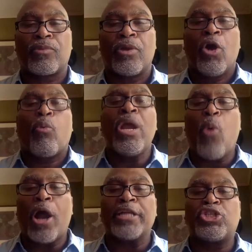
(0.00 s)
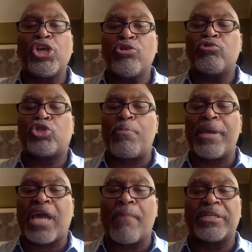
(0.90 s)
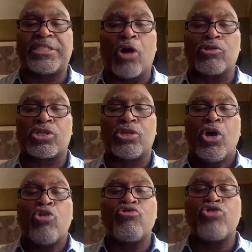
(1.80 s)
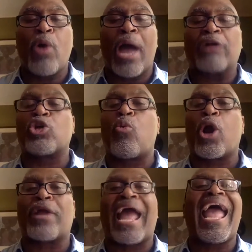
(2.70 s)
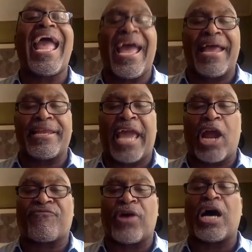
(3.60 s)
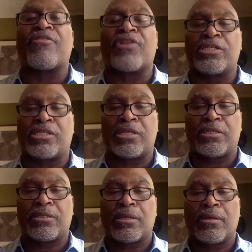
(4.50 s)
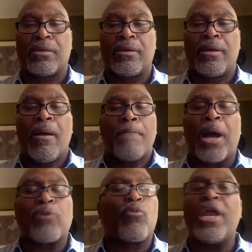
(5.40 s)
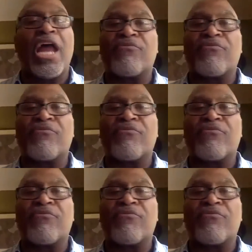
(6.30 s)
We wanted you to become adults who knew how to work and care for others, but we never